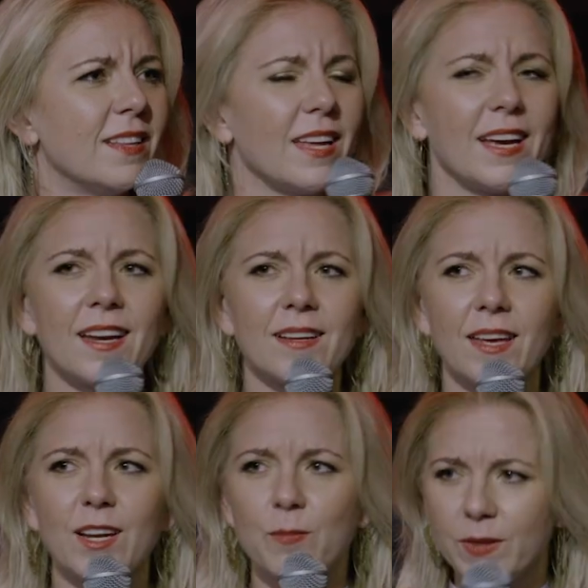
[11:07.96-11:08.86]
They gotta
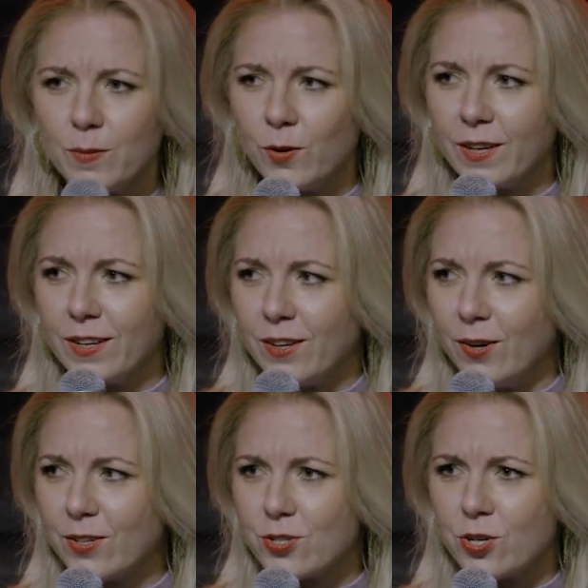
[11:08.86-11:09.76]
get up in the morning and
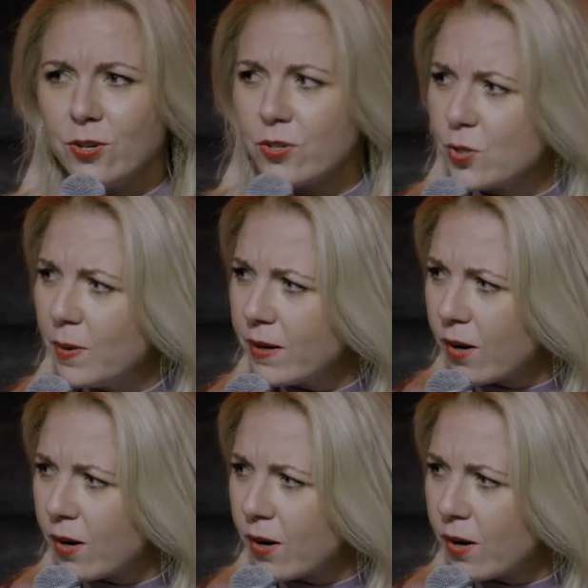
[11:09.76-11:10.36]
go to church. You better